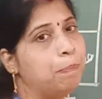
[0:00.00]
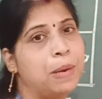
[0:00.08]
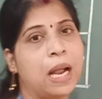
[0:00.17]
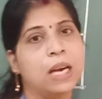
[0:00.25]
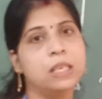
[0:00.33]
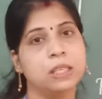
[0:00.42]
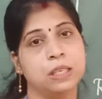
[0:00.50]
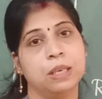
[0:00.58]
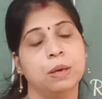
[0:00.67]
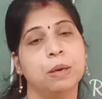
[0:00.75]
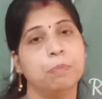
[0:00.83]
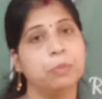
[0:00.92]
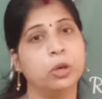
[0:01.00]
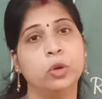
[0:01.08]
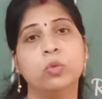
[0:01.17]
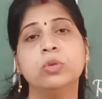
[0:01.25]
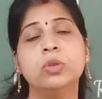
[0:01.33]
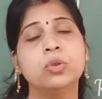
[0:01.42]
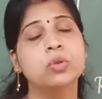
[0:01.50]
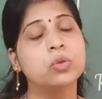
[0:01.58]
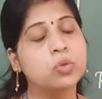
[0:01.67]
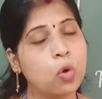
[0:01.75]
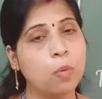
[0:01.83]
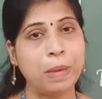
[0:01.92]
plants produce
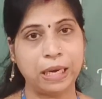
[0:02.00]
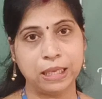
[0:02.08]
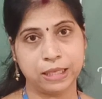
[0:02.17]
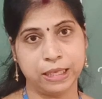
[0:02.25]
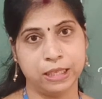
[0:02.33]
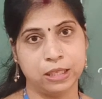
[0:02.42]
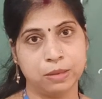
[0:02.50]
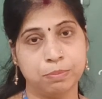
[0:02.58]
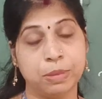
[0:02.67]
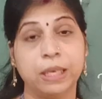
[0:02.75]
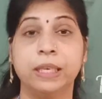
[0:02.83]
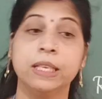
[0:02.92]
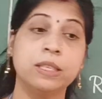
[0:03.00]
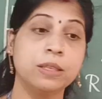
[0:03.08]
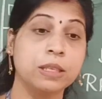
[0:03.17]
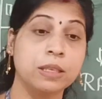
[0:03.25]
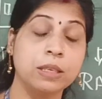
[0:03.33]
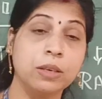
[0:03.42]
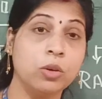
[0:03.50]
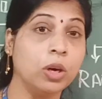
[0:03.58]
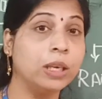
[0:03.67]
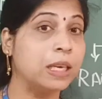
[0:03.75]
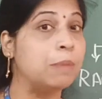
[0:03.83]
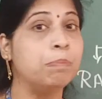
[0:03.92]
so many seeds, but it is
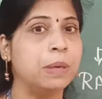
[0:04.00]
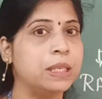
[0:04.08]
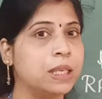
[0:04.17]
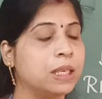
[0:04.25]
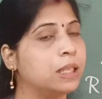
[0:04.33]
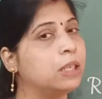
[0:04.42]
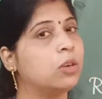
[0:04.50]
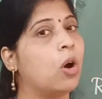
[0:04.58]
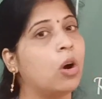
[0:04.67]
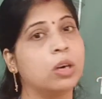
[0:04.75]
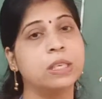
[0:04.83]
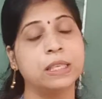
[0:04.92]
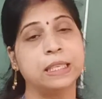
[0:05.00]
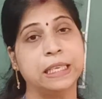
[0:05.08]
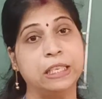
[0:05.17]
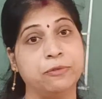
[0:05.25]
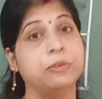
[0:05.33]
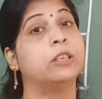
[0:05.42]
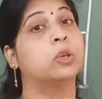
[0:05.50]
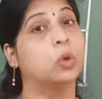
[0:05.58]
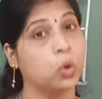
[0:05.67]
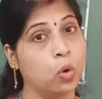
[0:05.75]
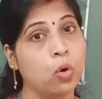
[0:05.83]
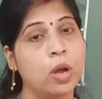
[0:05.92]
not compulsory that all seeds will
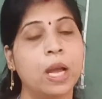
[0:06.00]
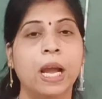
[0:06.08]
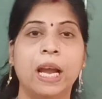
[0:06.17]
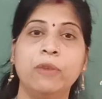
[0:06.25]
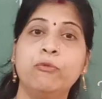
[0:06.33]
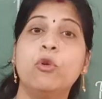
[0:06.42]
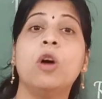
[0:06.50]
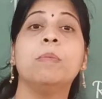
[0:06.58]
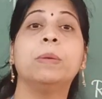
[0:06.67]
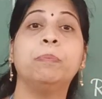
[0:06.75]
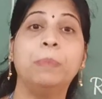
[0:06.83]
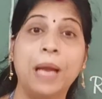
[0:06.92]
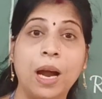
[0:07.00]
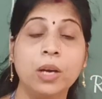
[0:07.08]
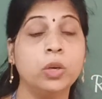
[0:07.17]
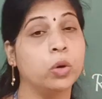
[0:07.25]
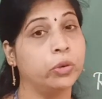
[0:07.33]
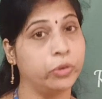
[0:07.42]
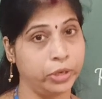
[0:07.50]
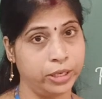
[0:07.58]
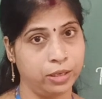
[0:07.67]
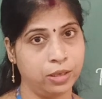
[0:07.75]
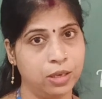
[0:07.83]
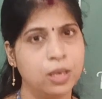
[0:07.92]
grow and form a plant or
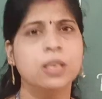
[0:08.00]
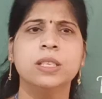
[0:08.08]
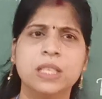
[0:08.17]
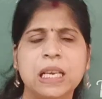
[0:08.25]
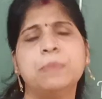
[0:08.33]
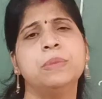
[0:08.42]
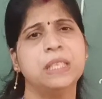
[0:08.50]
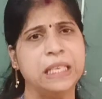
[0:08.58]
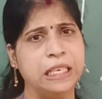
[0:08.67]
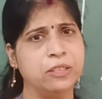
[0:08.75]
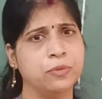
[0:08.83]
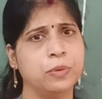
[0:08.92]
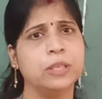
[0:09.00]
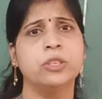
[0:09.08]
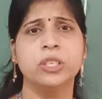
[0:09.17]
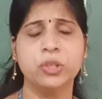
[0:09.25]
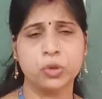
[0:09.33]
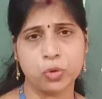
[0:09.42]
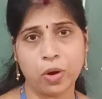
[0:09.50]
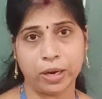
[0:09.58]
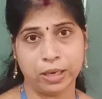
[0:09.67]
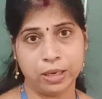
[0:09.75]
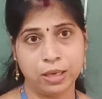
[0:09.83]
tree. Some seeds will destroy.